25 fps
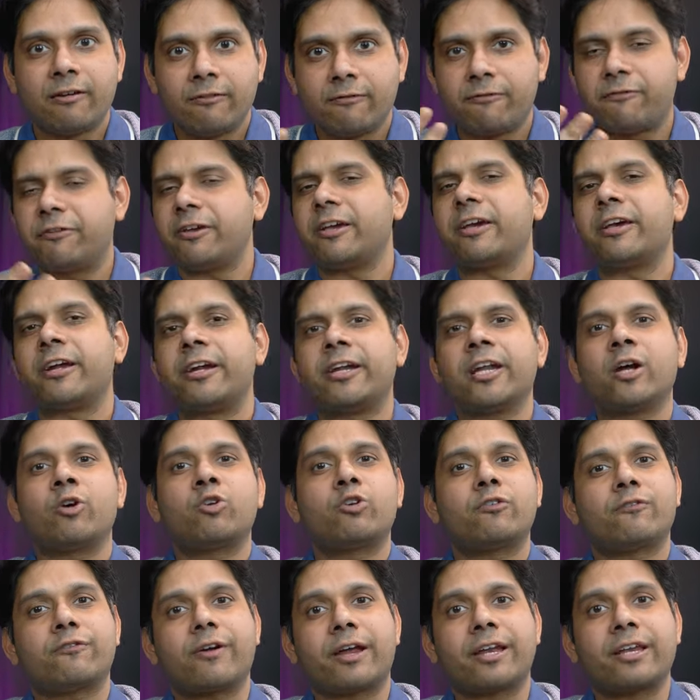Figure it
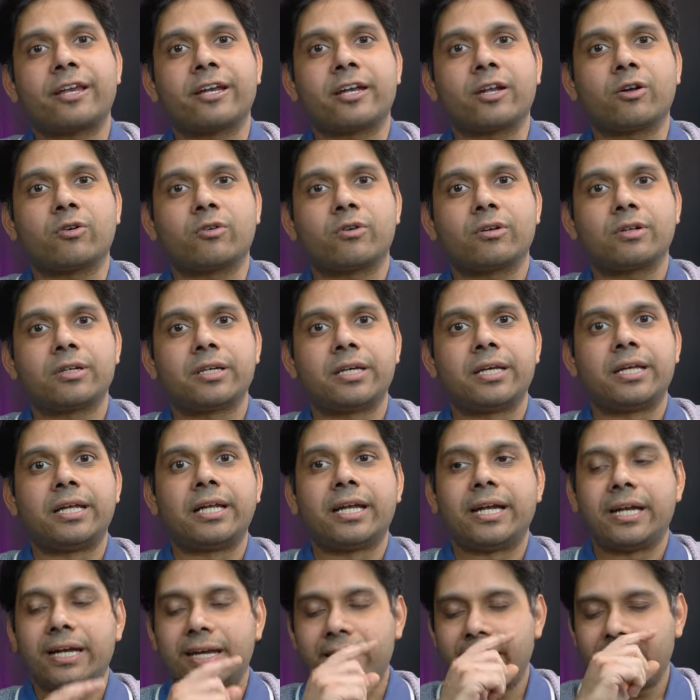out, find it out.
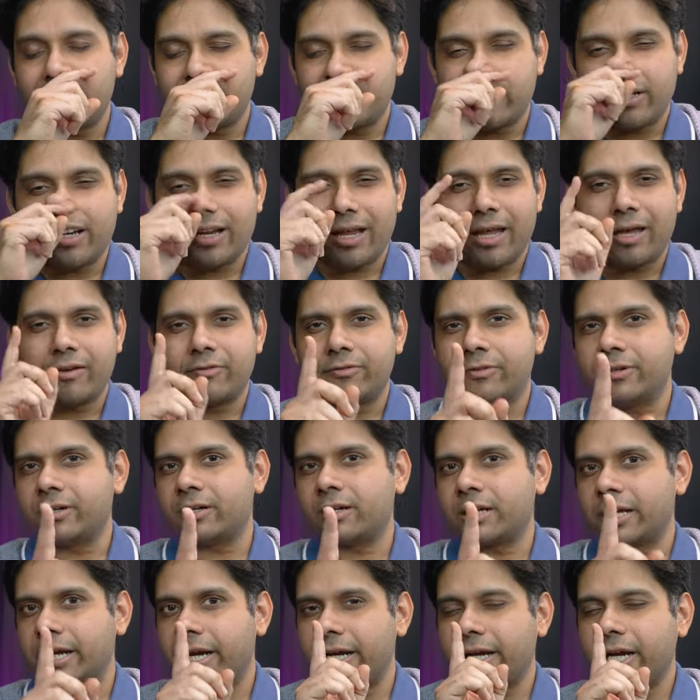Never
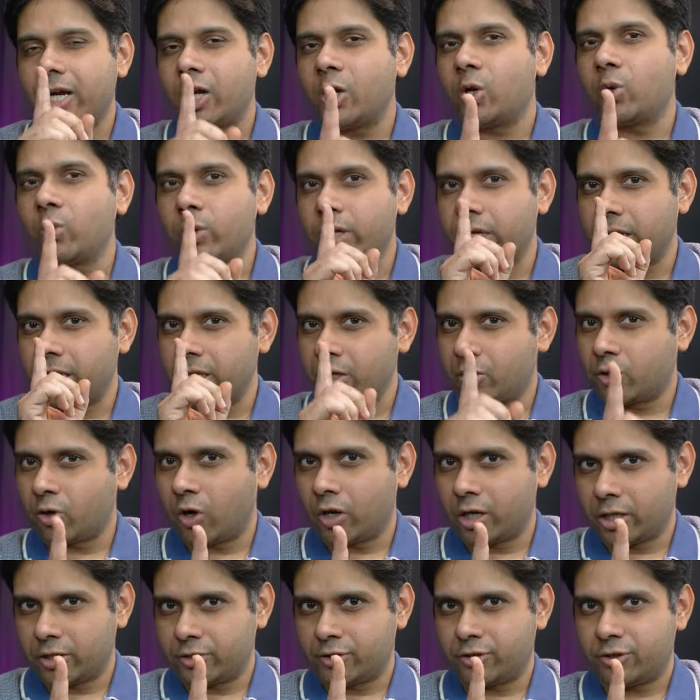ever get into any
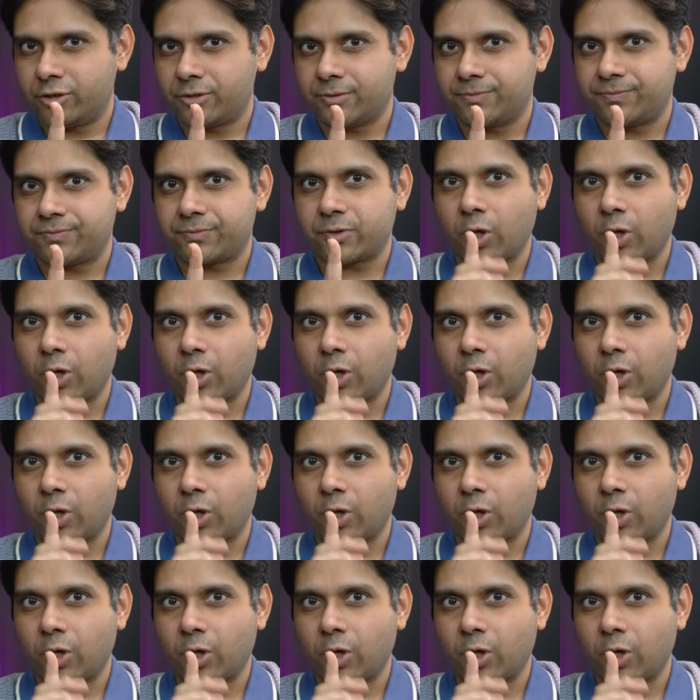college